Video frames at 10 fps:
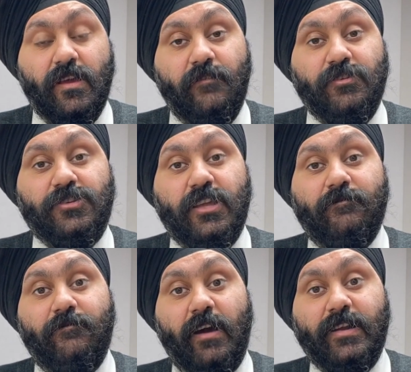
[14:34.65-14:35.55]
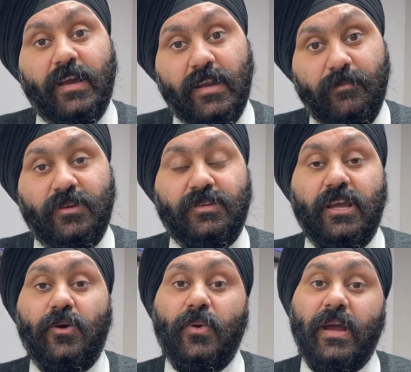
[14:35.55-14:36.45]
which they have find any
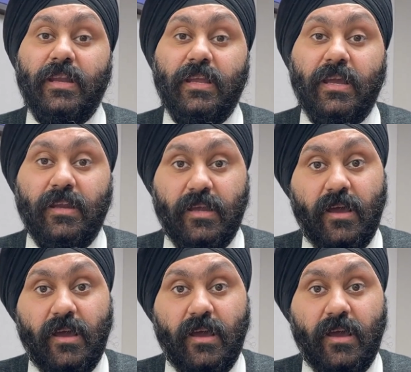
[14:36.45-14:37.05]
mistake or any